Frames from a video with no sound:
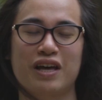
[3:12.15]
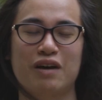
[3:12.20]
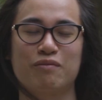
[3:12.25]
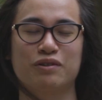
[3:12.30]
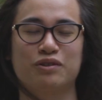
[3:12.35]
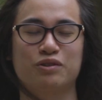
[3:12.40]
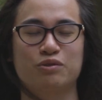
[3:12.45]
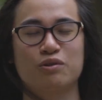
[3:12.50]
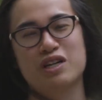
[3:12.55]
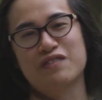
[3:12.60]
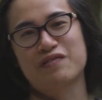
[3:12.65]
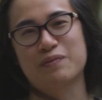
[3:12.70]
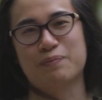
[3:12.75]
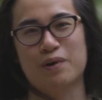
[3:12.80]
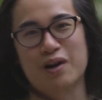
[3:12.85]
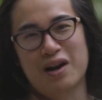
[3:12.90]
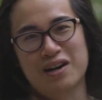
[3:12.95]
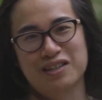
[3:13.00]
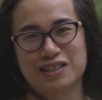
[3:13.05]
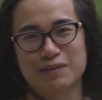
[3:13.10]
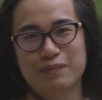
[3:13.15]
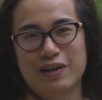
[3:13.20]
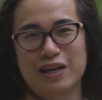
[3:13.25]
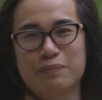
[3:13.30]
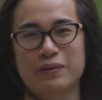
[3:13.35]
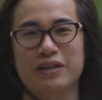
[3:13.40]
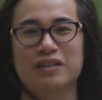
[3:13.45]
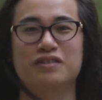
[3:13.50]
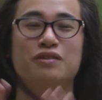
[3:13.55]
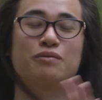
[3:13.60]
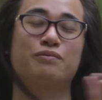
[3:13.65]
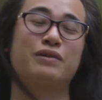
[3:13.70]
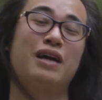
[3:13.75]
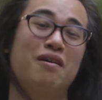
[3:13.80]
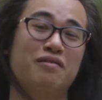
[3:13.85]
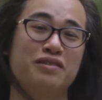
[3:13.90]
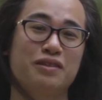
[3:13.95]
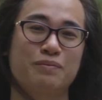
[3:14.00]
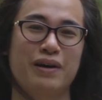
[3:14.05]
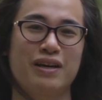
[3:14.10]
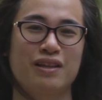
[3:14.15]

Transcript: that will sort of approximate being surrounded